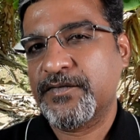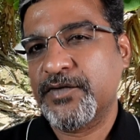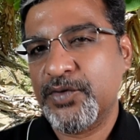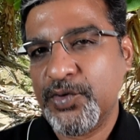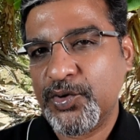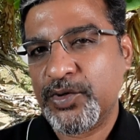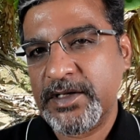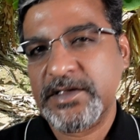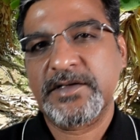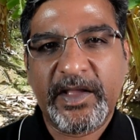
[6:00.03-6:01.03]
if you do
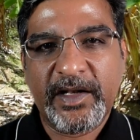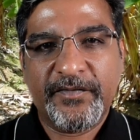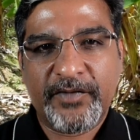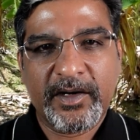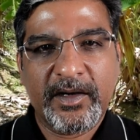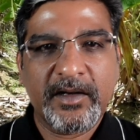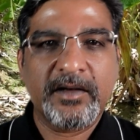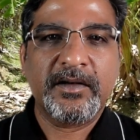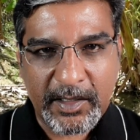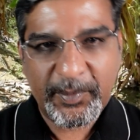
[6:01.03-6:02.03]
notice any
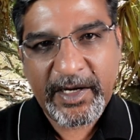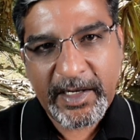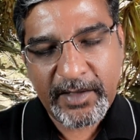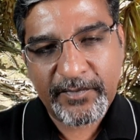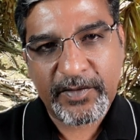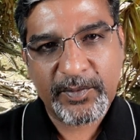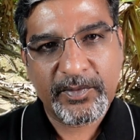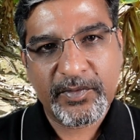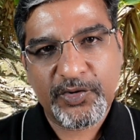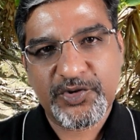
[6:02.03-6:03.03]
fungal emanating
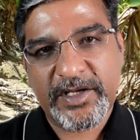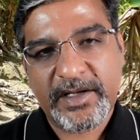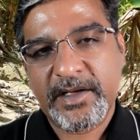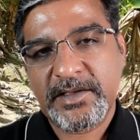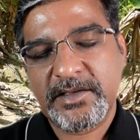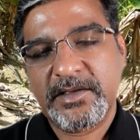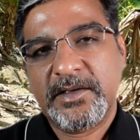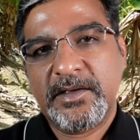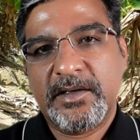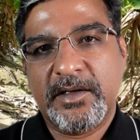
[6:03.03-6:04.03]
from those areas.
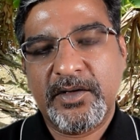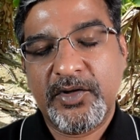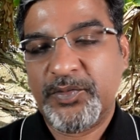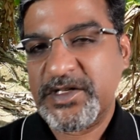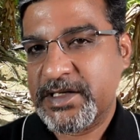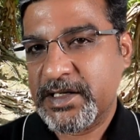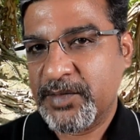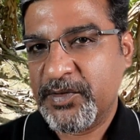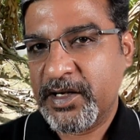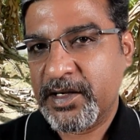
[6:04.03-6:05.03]
You must take
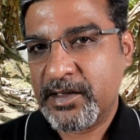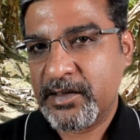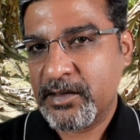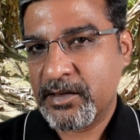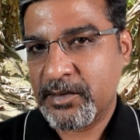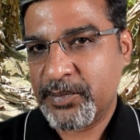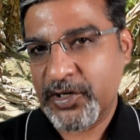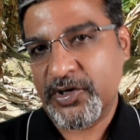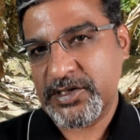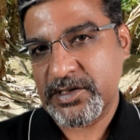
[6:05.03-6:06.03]
immediate
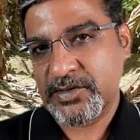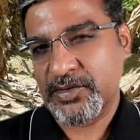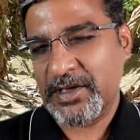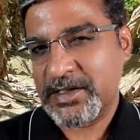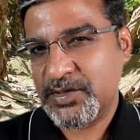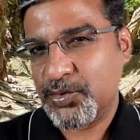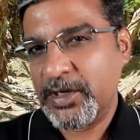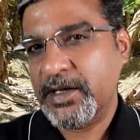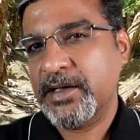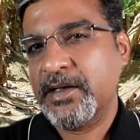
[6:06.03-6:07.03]
precaution. So that's the
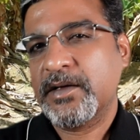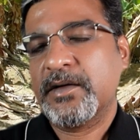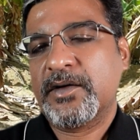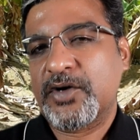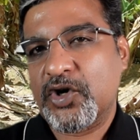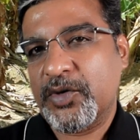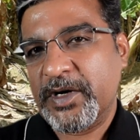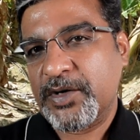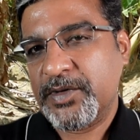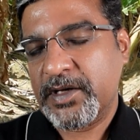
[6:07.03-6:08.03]
only
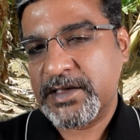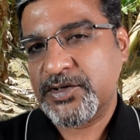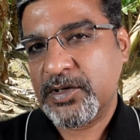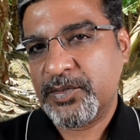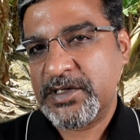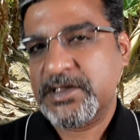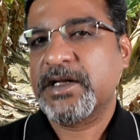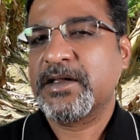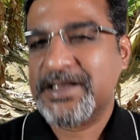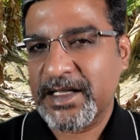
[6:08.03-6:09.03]
drawback with the natural mulch.
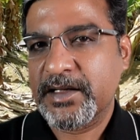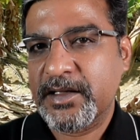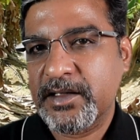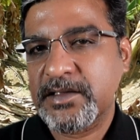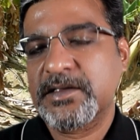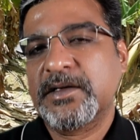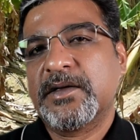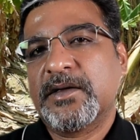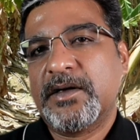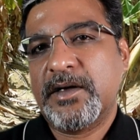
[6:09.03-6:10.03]
And the second thing is,
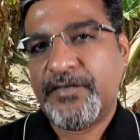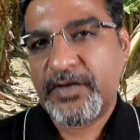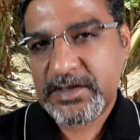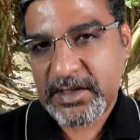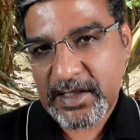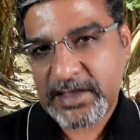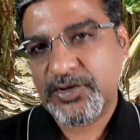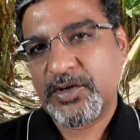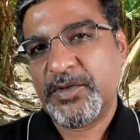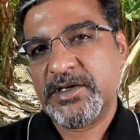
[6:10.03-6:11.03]
if it is a
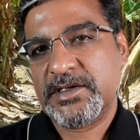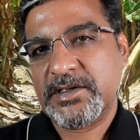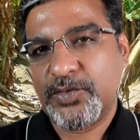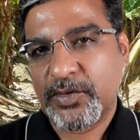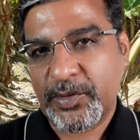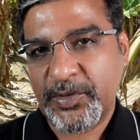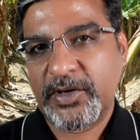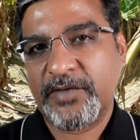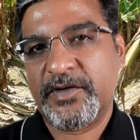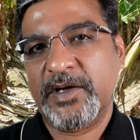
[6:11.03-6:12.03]
natural mulch, over a
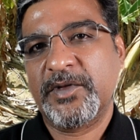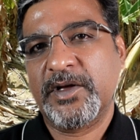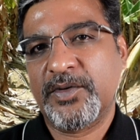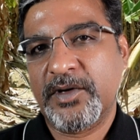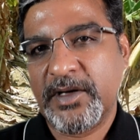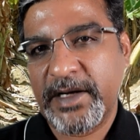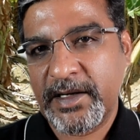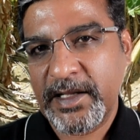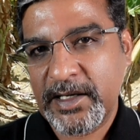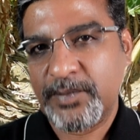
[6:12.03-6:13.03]
period of time, they are going to
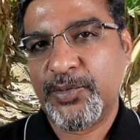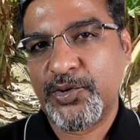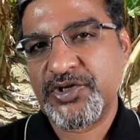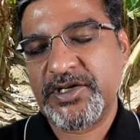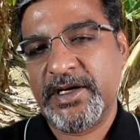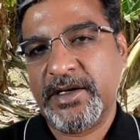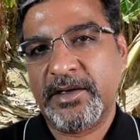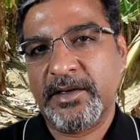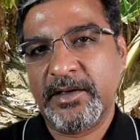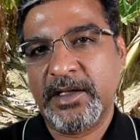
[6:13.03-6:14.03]
get decomposed
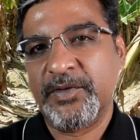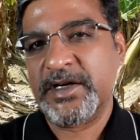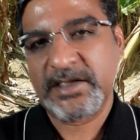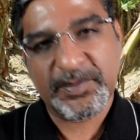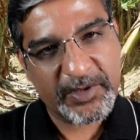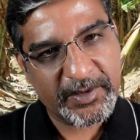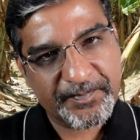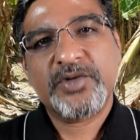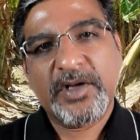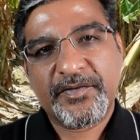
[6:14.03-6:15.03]
and they will disappear.
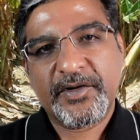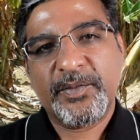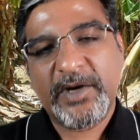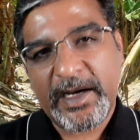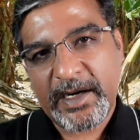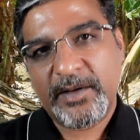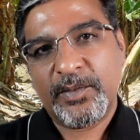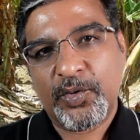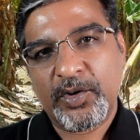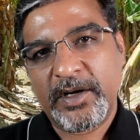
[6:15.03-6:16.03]
So you'll have to add
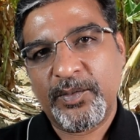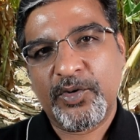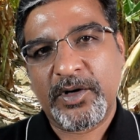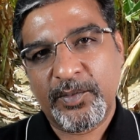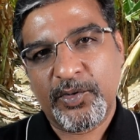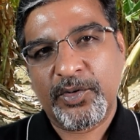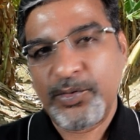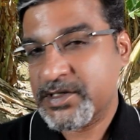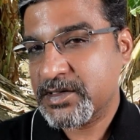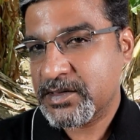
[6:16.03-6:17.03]
more and more and more,
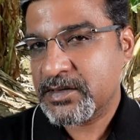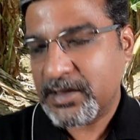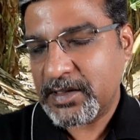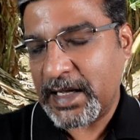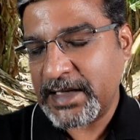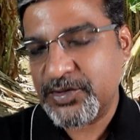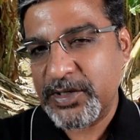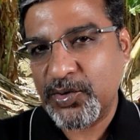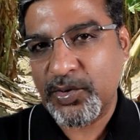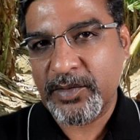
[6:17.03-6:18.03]
which is
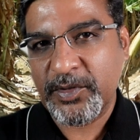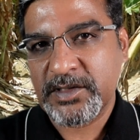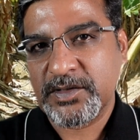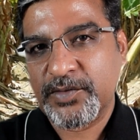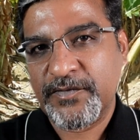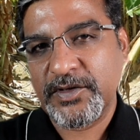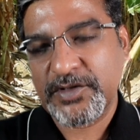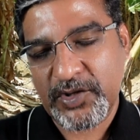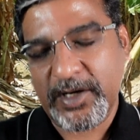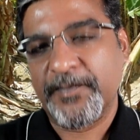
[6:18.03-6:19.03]
actually good because good for the
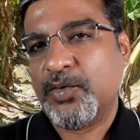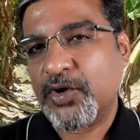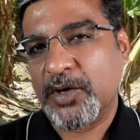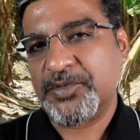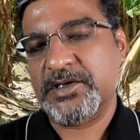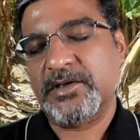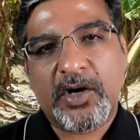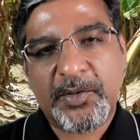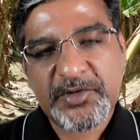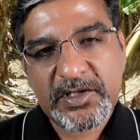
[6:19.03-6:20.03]
soil. One option.
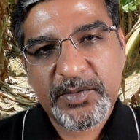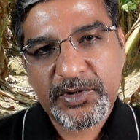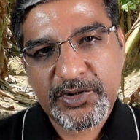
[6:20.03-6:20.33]
Option number